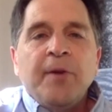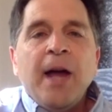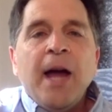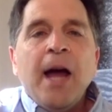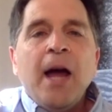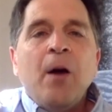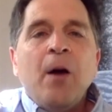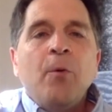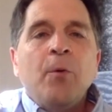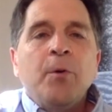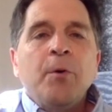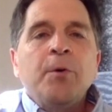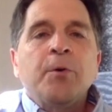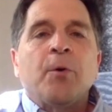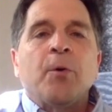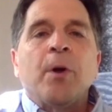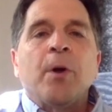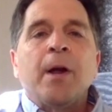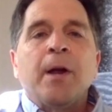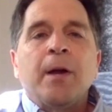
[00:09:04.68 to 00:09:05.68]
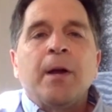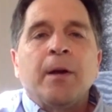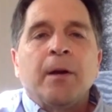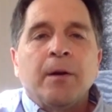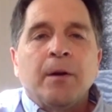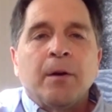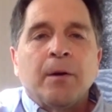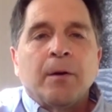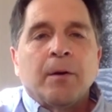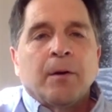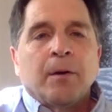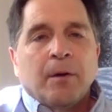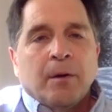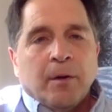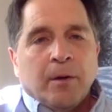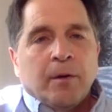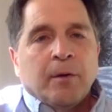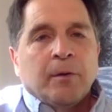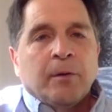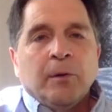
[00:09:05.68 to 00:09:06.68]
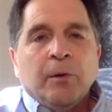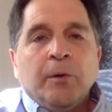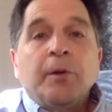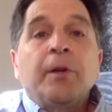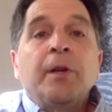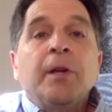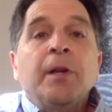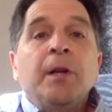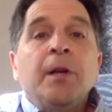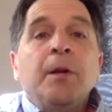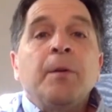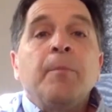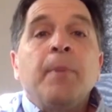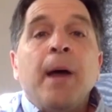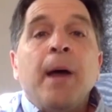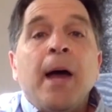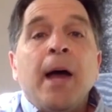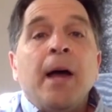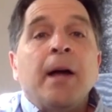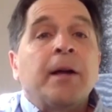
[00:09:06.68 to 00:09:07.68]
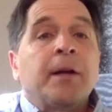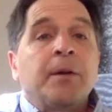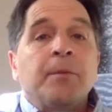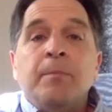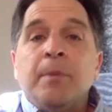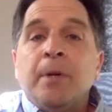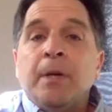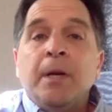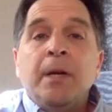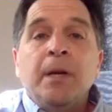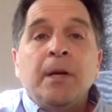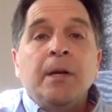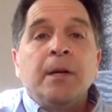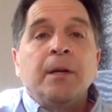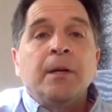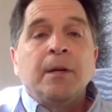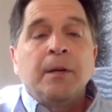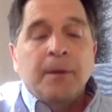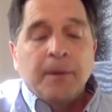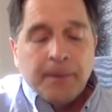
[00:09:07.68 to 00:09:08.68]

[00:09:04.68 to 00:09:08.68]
of Howard Gray looking back at me.